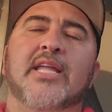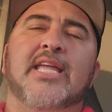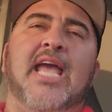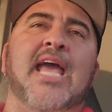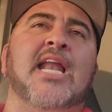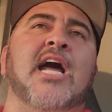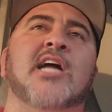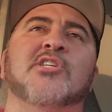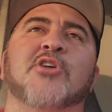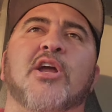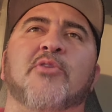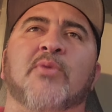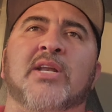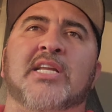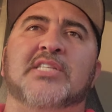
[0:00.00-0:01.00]
can
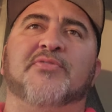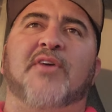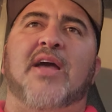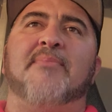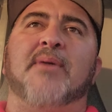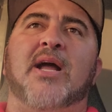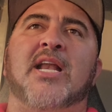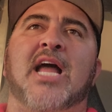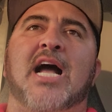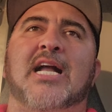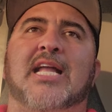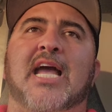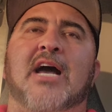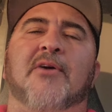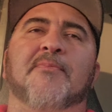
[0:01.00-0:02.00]
Andrade win this fight by
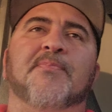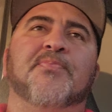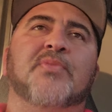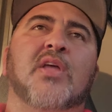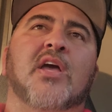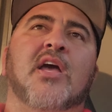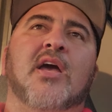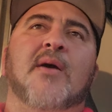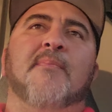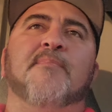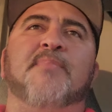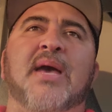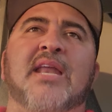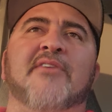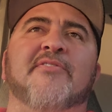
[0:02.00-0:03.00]
knockout?
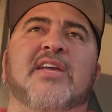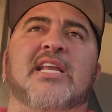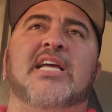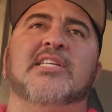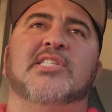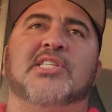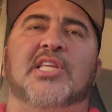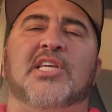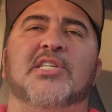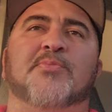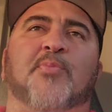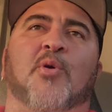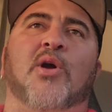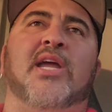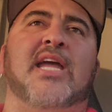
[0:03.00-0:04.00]
Benavidez, to this
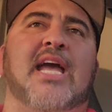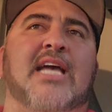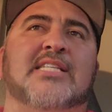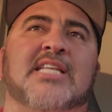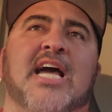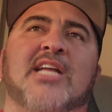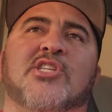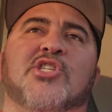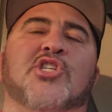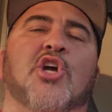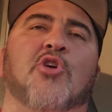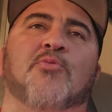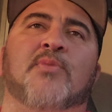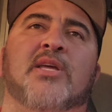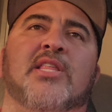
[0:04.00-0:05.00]
point, has not
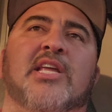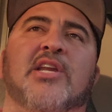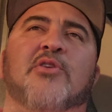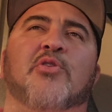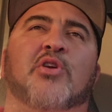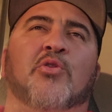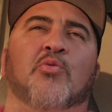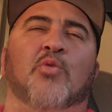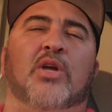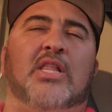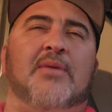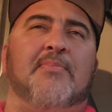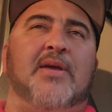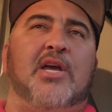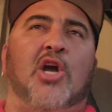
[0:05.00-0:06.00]
showed me that he can
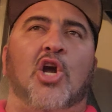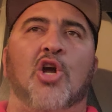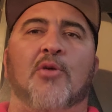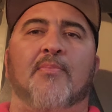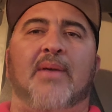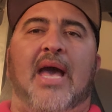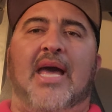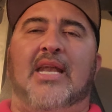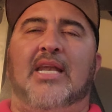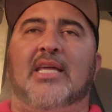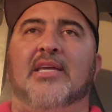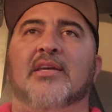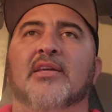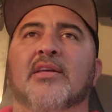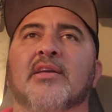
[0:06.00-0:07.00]
really be hurt badly.
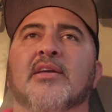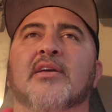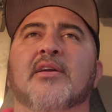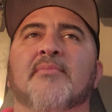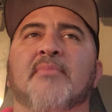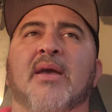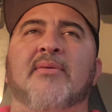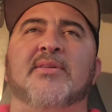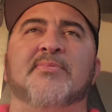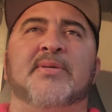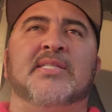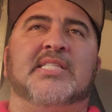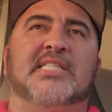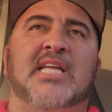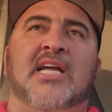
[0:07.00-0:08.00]
Maybe he's
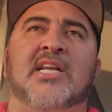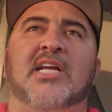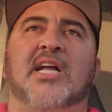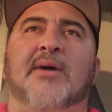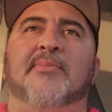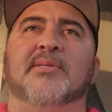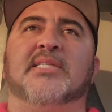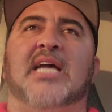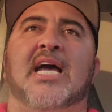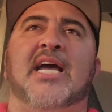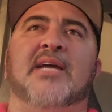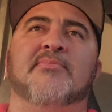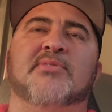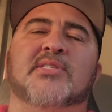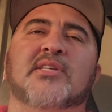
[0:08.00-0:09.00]
been stunned a couple
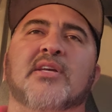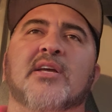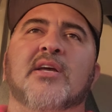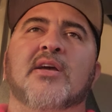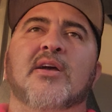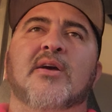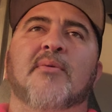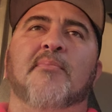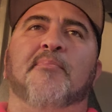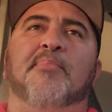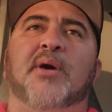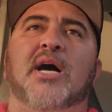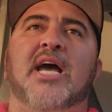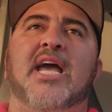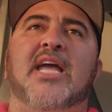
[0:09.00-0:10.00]
times,
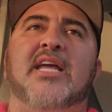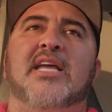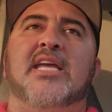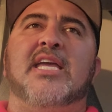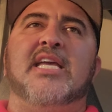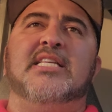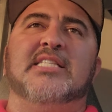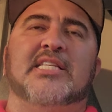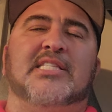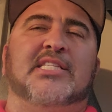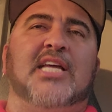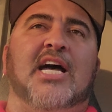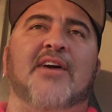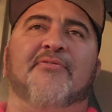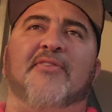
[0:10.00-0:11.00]
but he's a
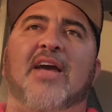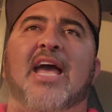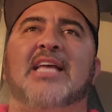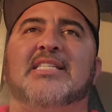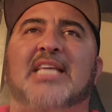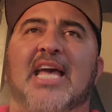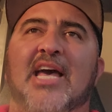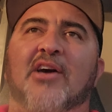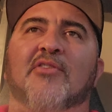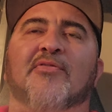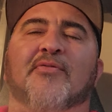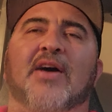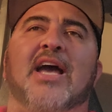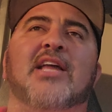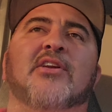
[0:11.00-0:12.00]
tough as hell
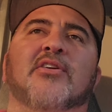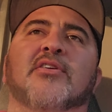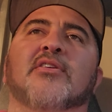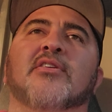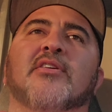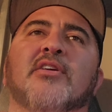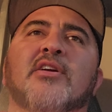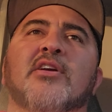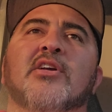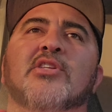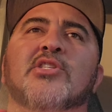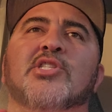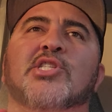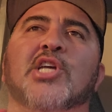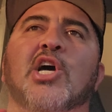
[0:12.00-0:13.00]
fighter.
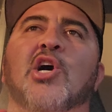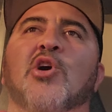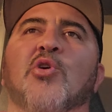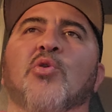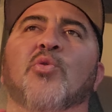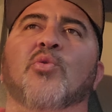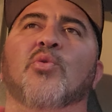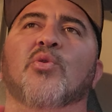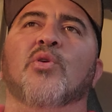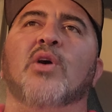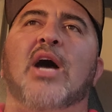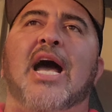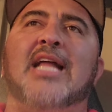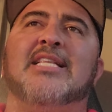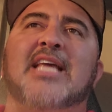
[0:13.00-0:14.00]
So
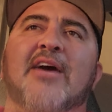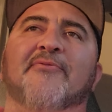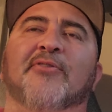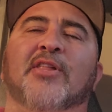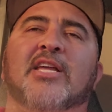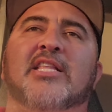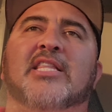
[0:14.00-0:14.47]
I definitely